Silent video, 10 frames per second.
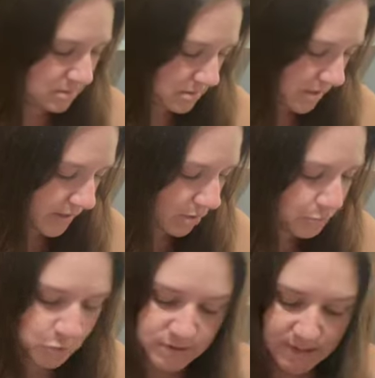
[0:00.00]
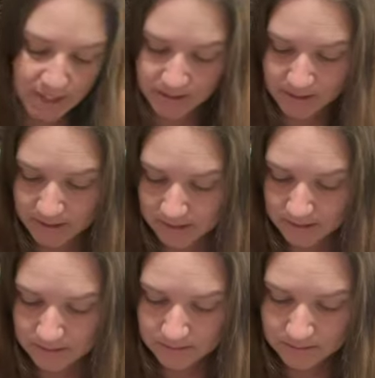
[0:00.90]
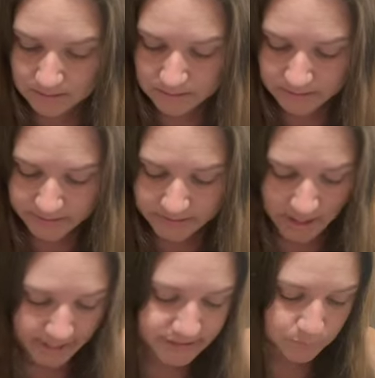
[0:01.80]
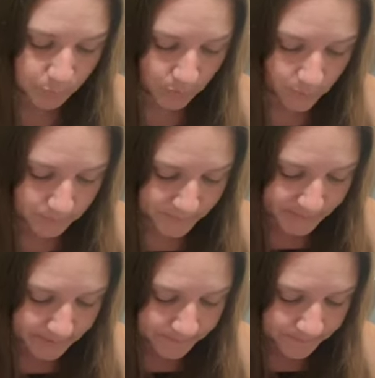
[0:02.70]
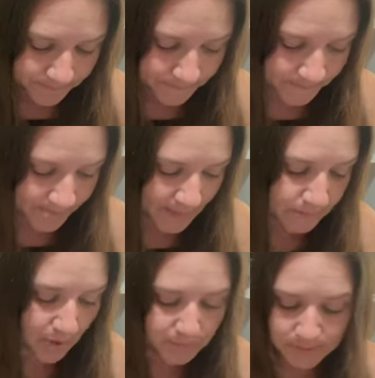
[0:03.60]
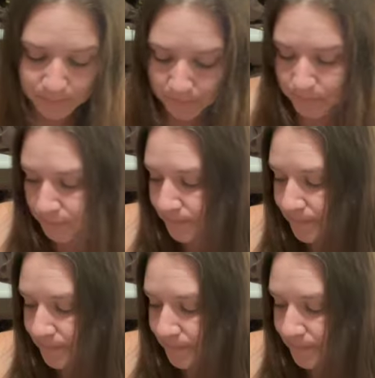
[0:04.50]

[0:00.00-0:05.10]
I'd almost say that the dyes broke a bit. Probably the purple.